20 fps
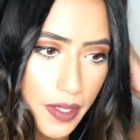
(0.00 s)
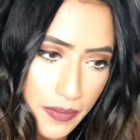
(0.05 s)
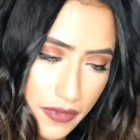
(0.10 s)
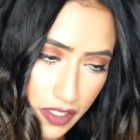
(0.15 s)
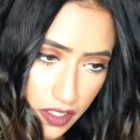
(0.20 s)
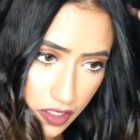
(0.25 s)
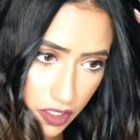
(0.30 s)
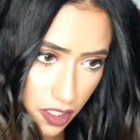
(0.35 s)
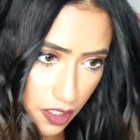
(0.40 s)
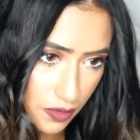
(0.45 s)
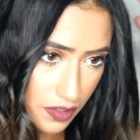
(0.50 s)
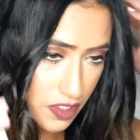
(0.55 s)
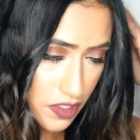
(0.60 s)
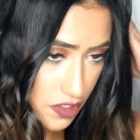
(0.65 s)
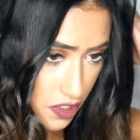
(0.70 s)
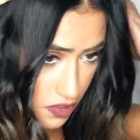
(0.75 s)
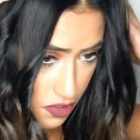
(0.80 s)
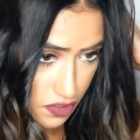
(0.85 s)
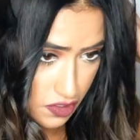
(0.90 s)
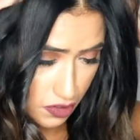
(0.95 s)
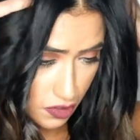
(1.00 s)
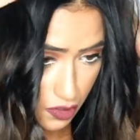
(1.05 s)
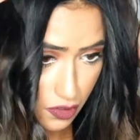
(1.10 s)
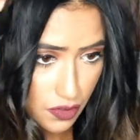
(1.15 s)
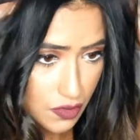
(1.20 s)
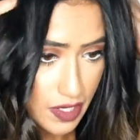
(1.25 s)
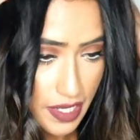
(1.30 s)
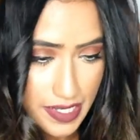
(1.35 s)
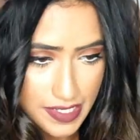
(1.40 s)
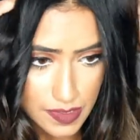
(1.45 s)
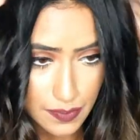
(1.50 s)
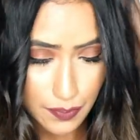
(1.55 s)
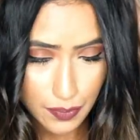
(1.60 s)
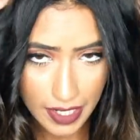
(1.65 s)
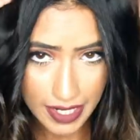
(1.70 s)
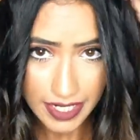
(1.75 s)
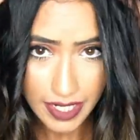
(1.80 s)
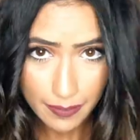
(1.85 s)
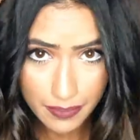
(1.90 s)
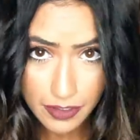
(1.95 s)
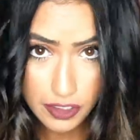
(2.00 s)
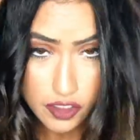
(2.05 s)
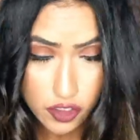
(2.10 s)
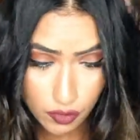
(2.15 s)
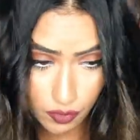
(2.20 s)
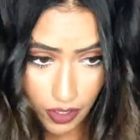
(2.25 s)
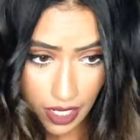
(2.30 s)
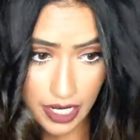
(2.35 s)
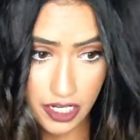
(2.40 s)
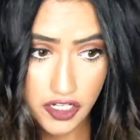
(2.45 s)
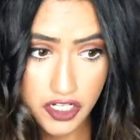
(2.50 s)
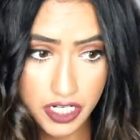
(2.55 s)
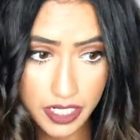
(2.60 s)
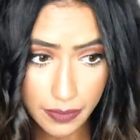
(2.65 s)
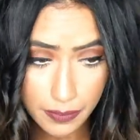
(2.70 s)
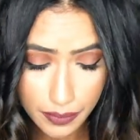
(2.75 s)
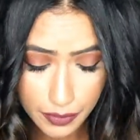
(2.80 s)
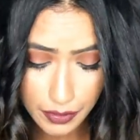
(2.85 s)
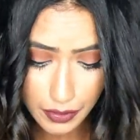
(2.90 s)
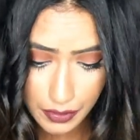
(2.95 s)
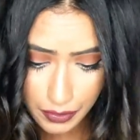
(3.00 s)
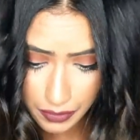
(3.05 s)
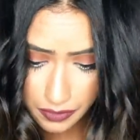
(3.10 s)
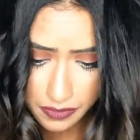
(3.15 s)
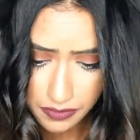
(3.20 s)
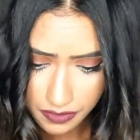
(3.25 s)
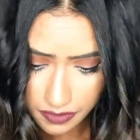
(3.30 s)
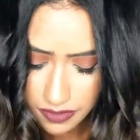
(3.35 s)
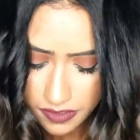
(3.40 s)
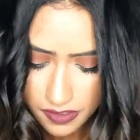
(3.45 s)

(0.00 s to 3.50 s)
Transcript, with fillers: I'm gonna go in and do is break up the dry shampoo.